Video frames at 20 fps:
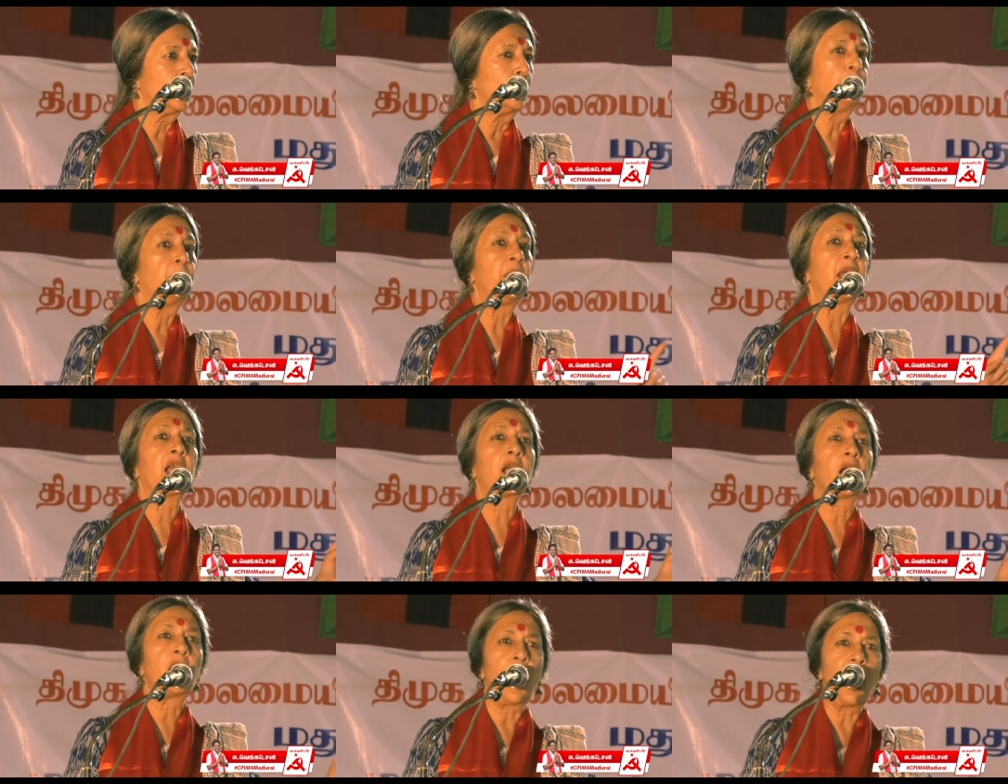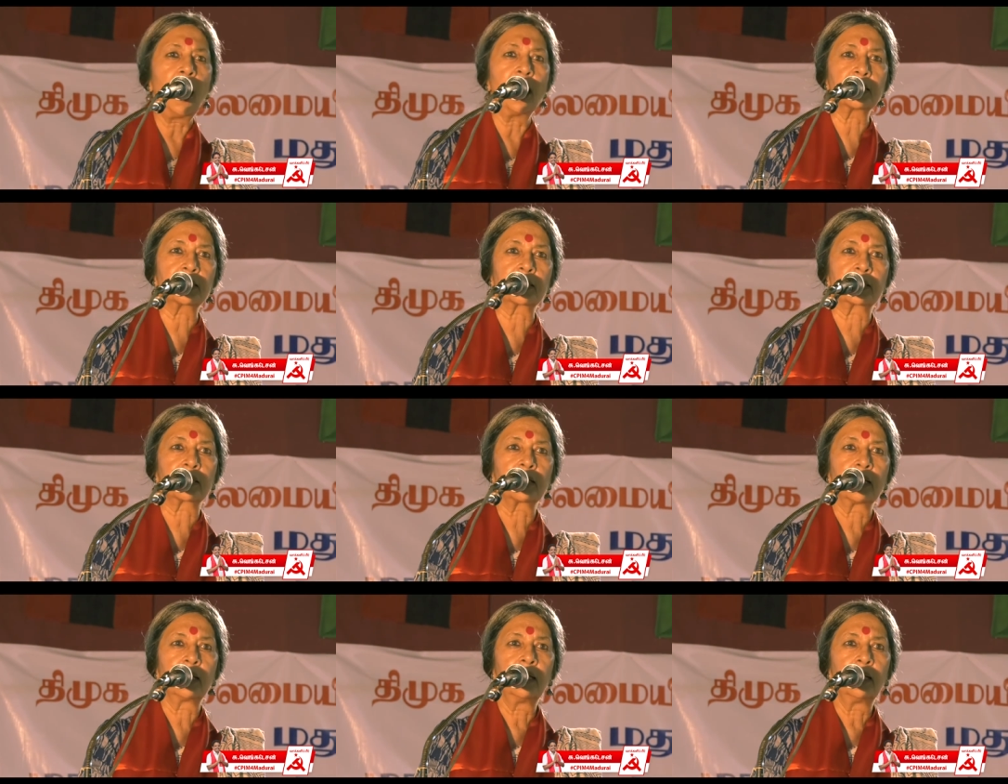
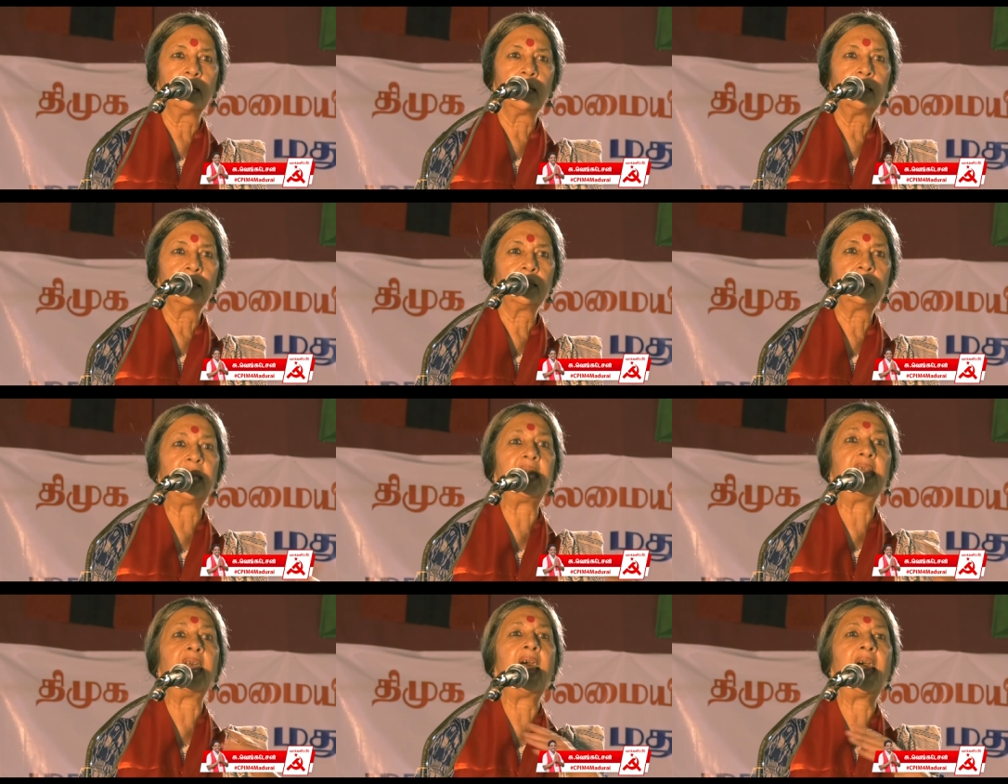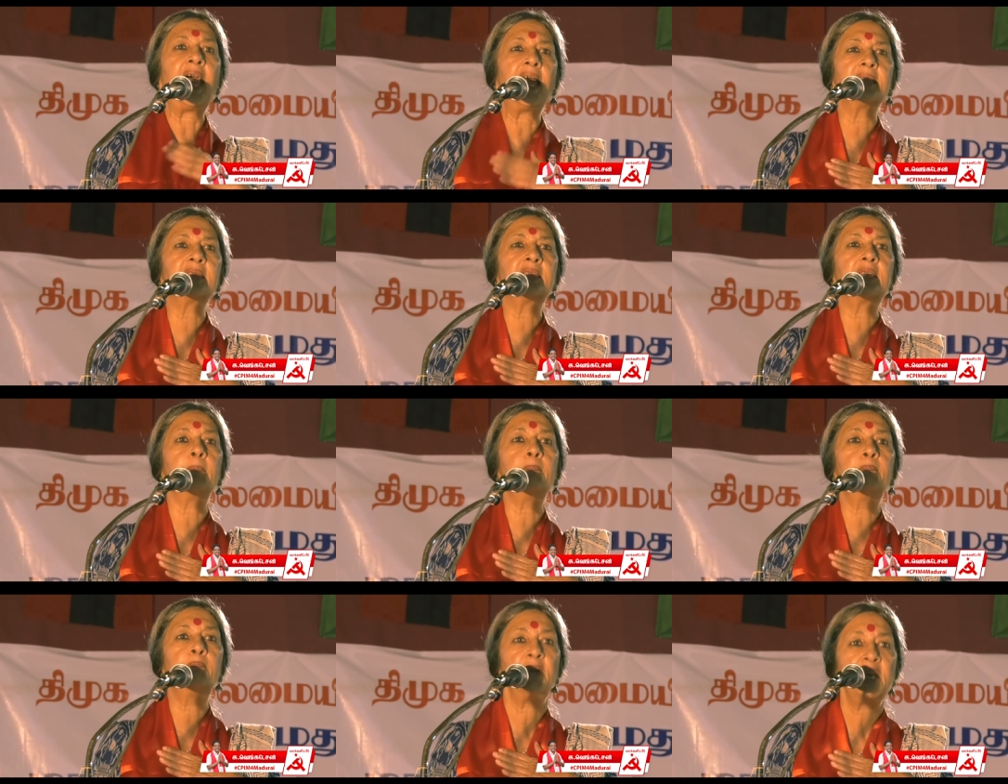because they had
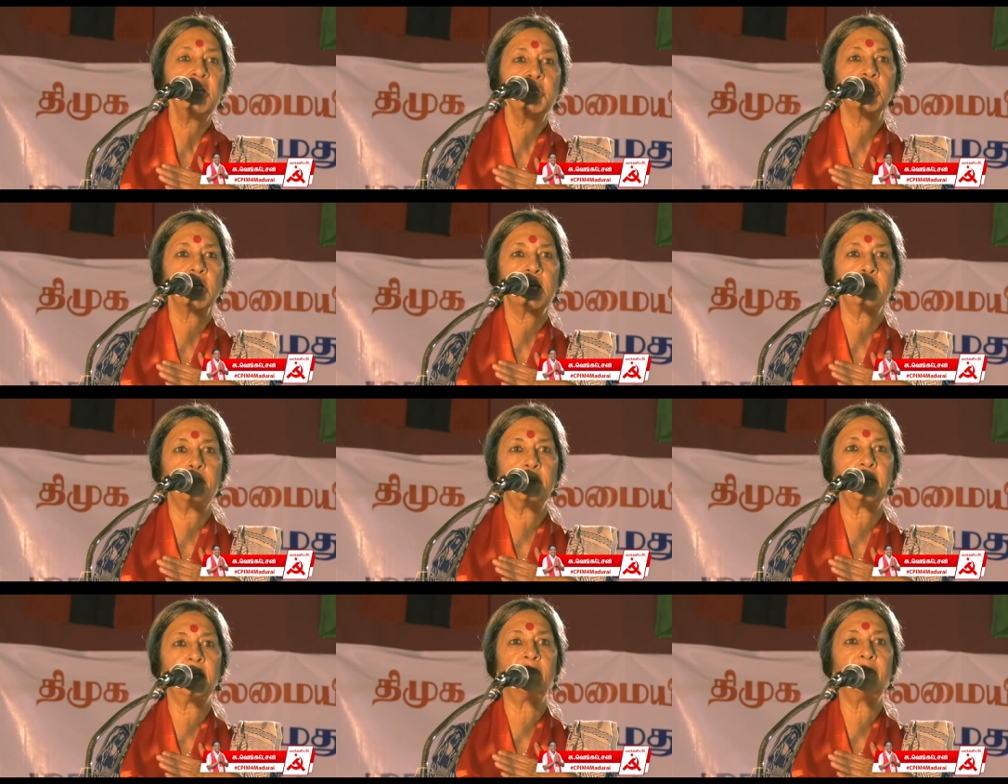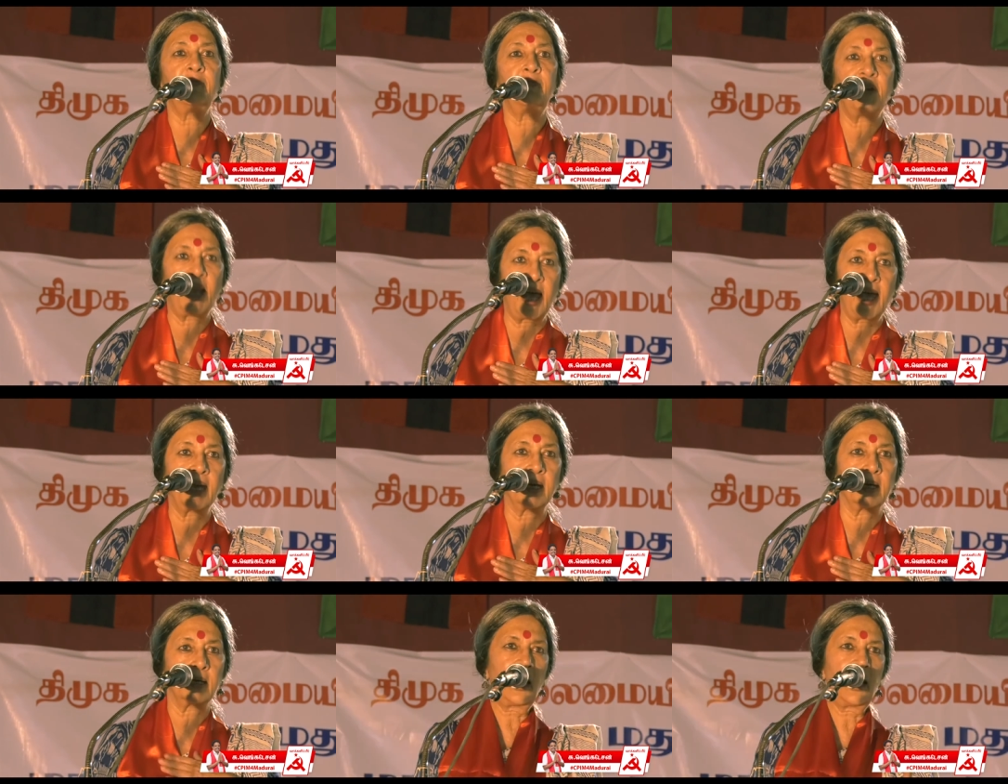the B J P
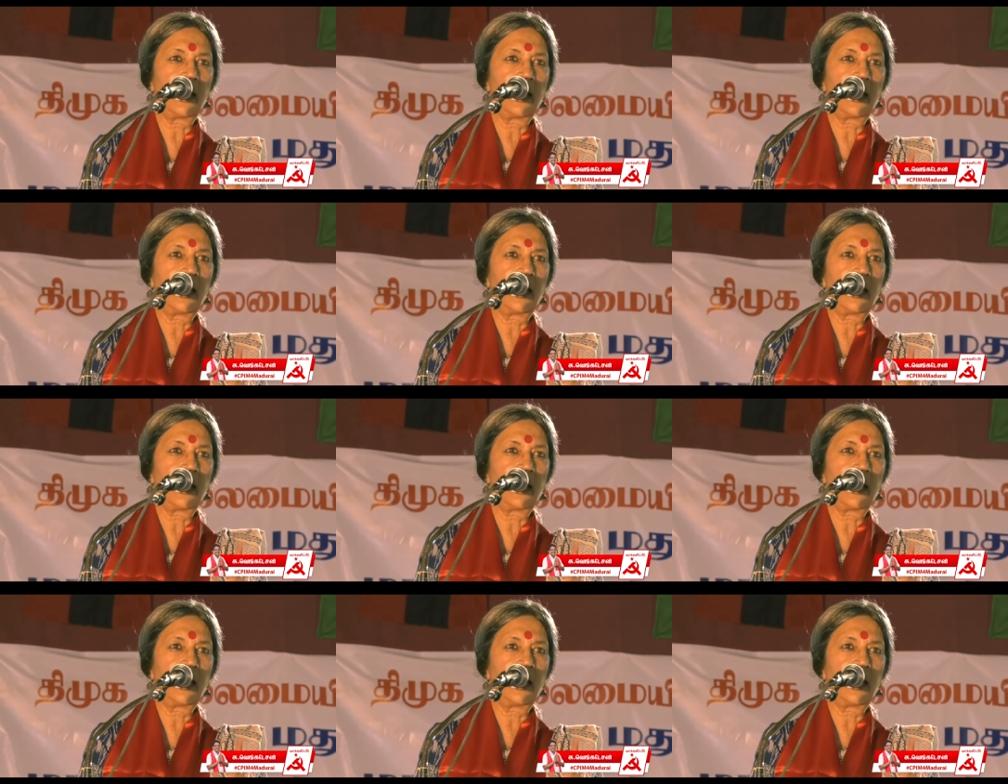flag.